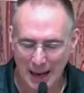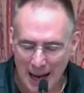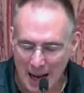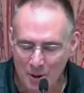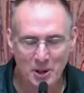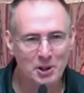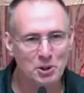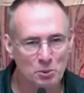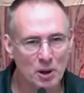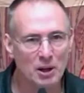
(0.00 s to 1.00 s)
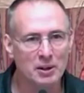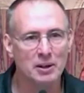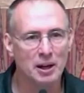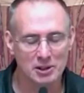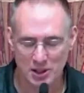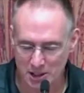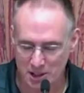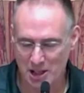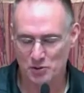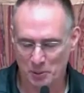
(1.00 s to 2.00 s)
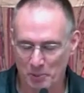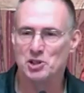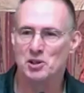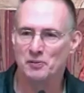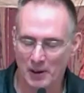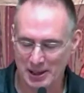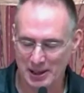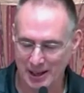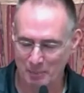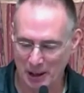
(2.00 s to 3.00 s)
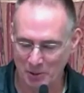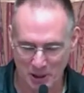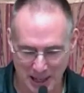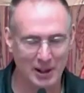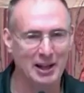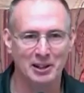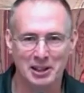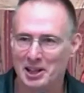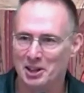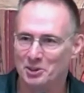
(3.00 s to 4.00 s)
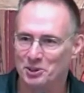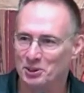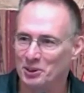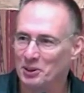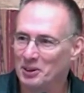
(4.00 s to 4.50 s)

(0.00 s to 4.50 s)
How can you run a successful mission funding campaign without hell and guilt?